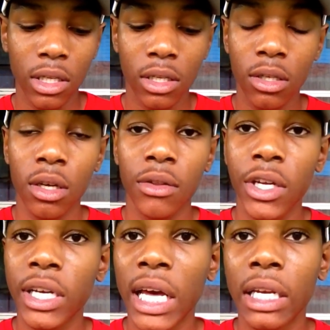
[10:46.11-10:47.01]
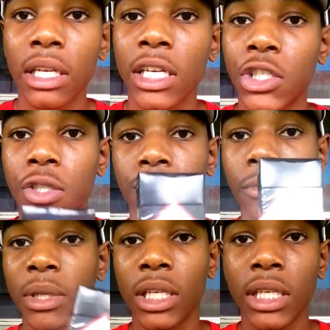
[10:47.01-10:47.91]
they're not an issue
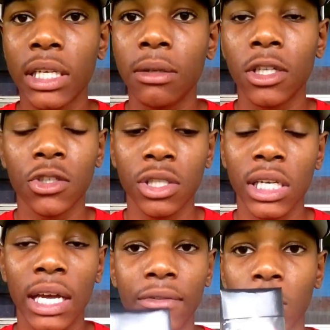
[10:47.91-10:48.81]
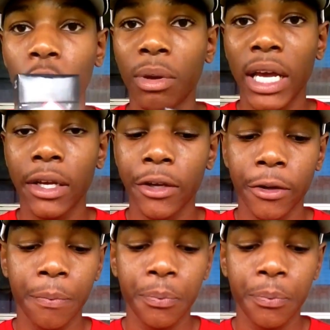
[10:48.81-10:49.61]
for me to get, because you see I have a whole pack here,